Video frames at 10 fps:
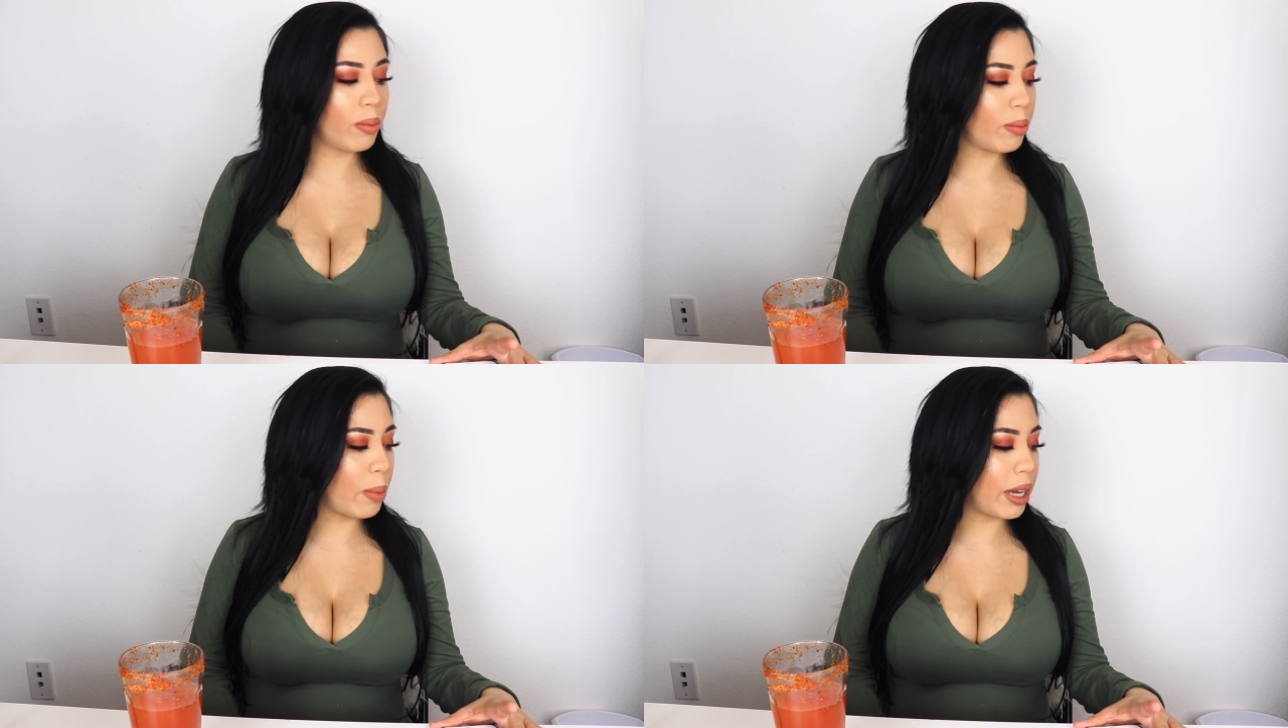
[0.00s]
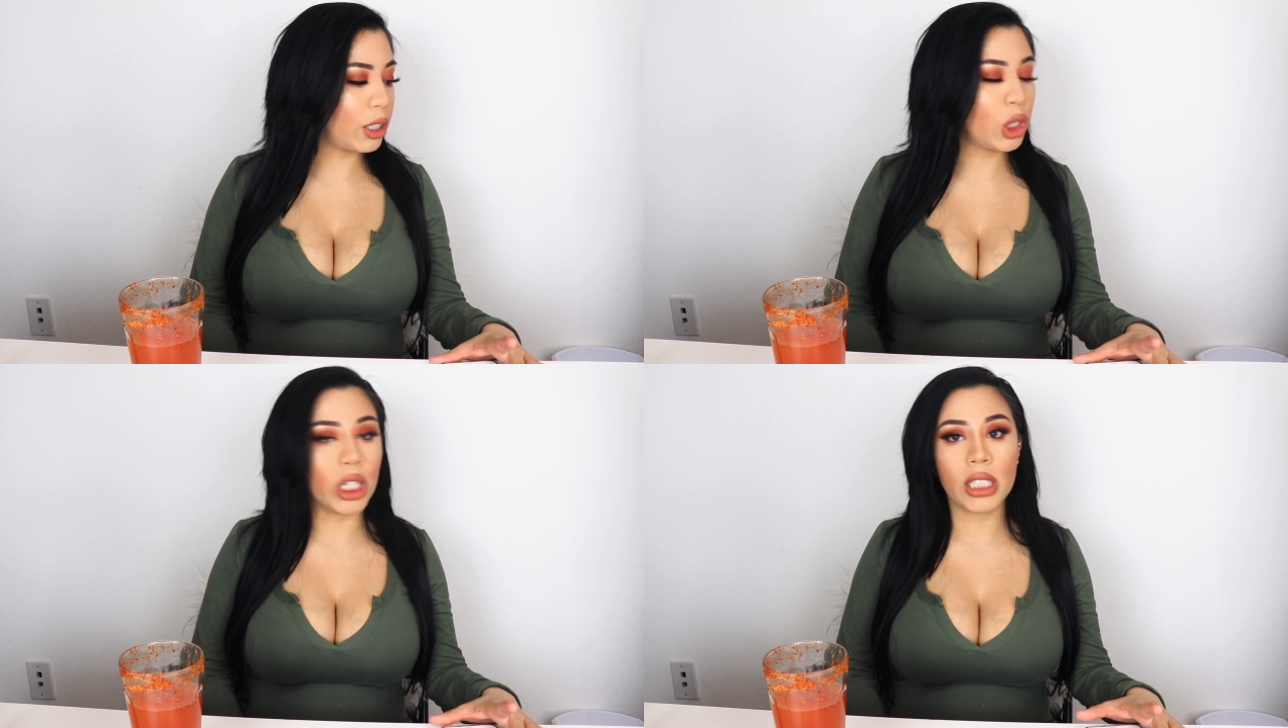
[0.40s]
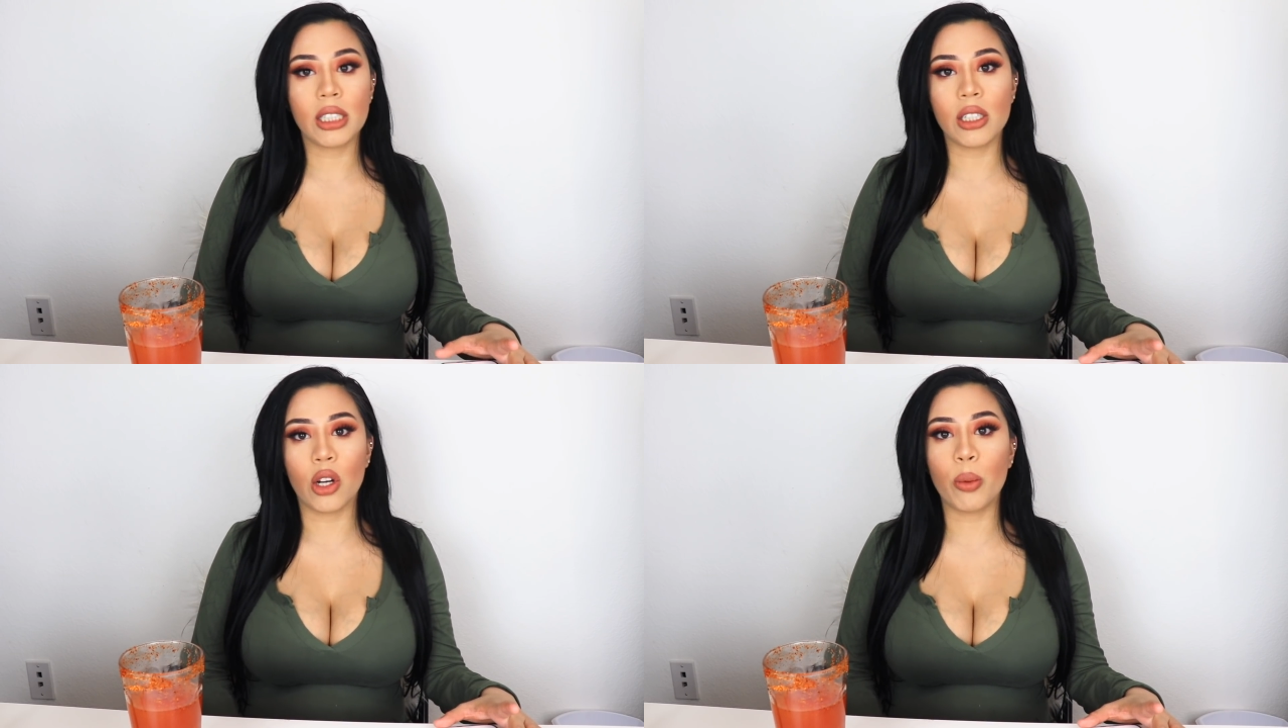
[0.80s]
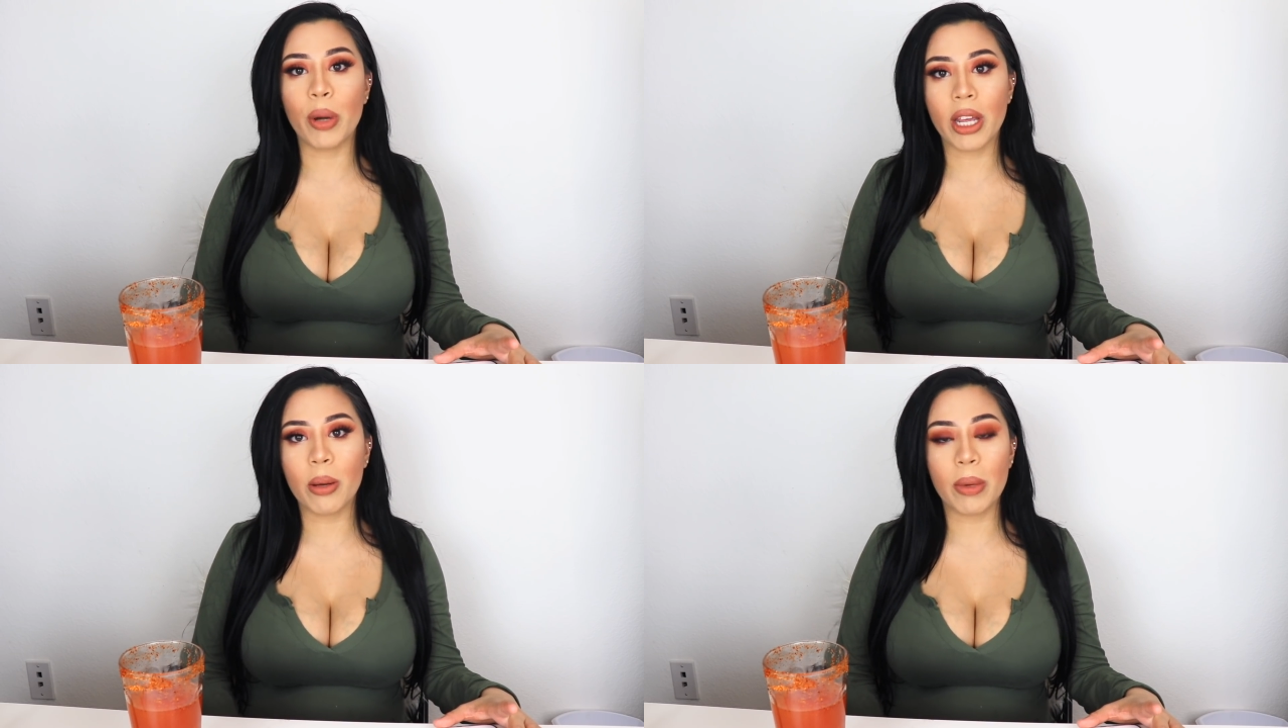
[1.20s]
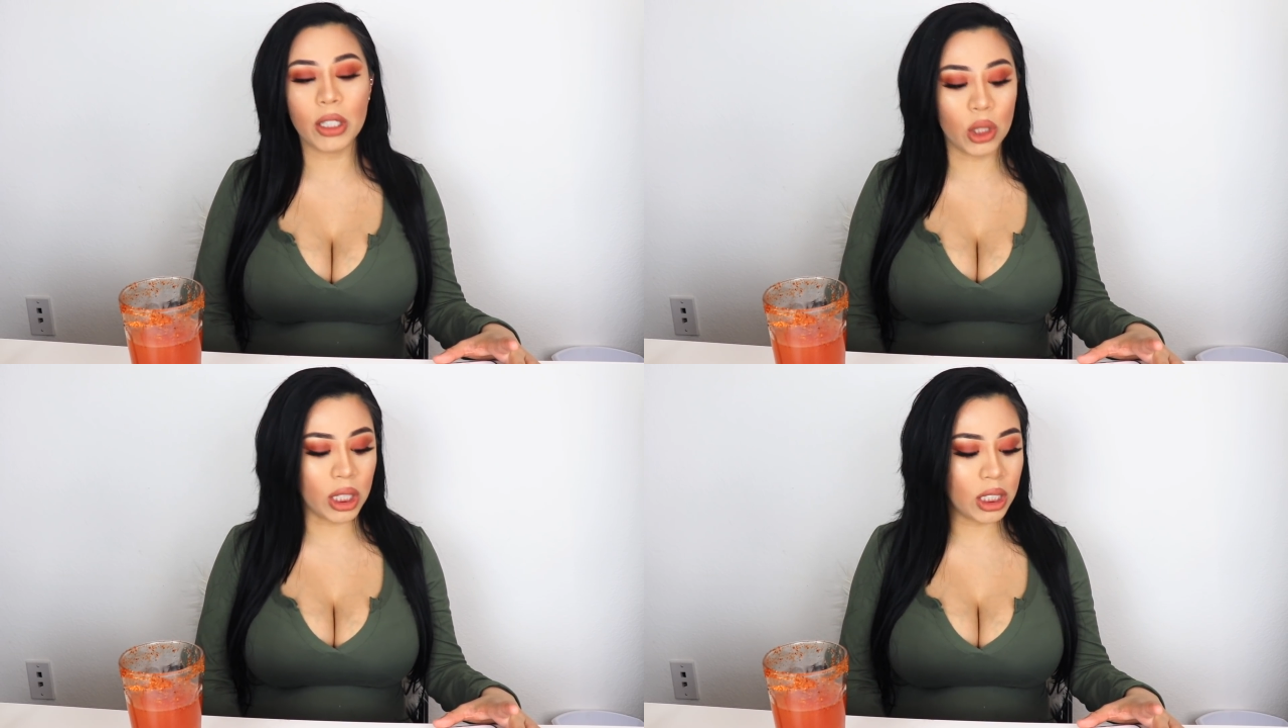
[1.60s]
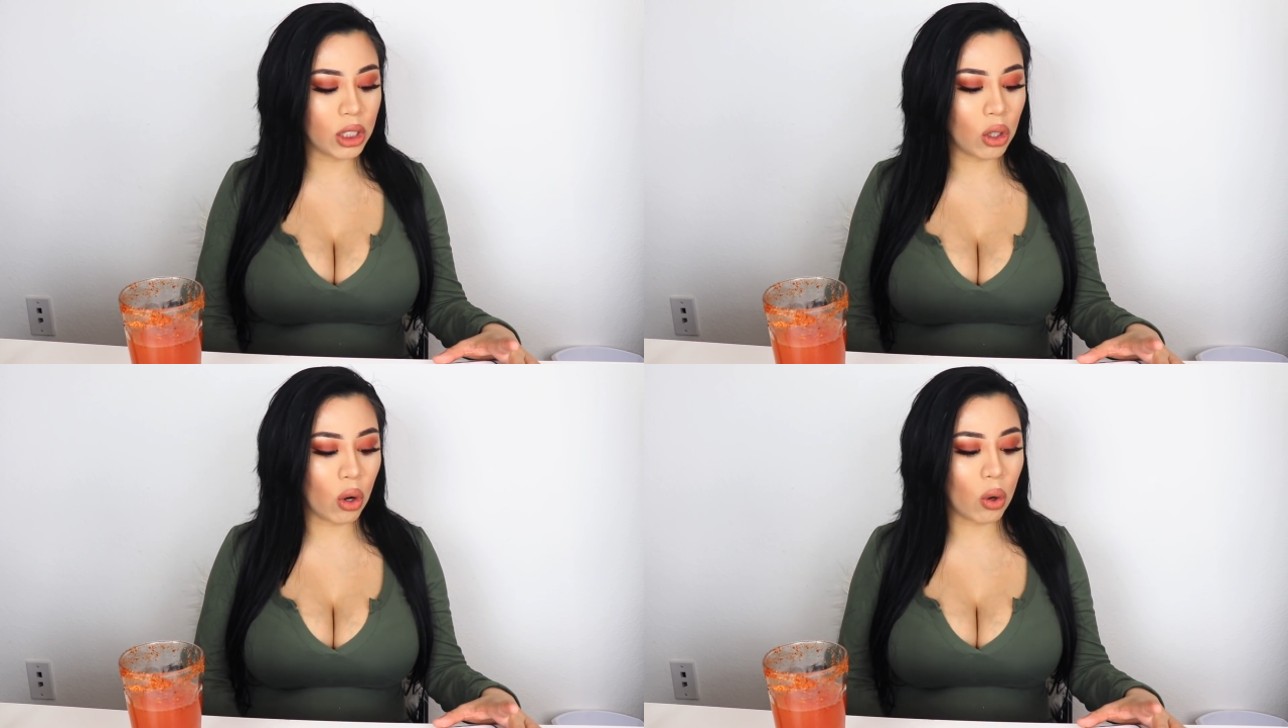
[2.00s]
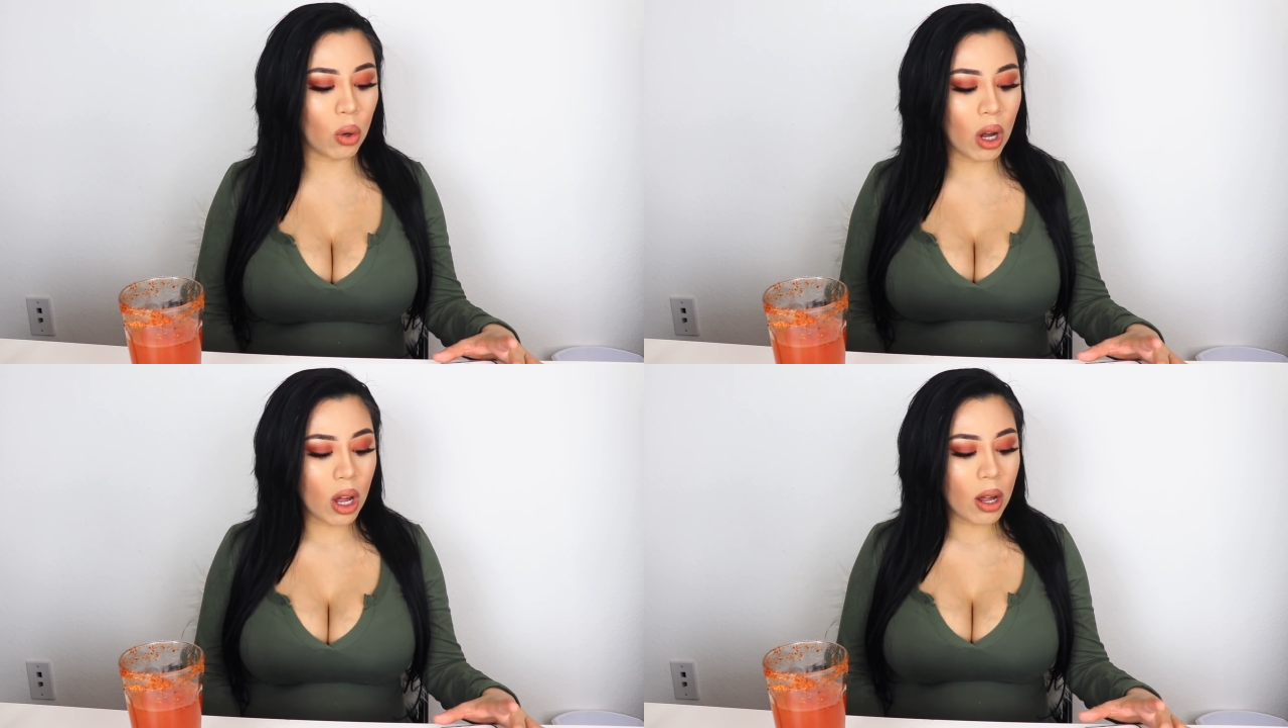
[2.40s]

my trust, you know, breaking my trust. So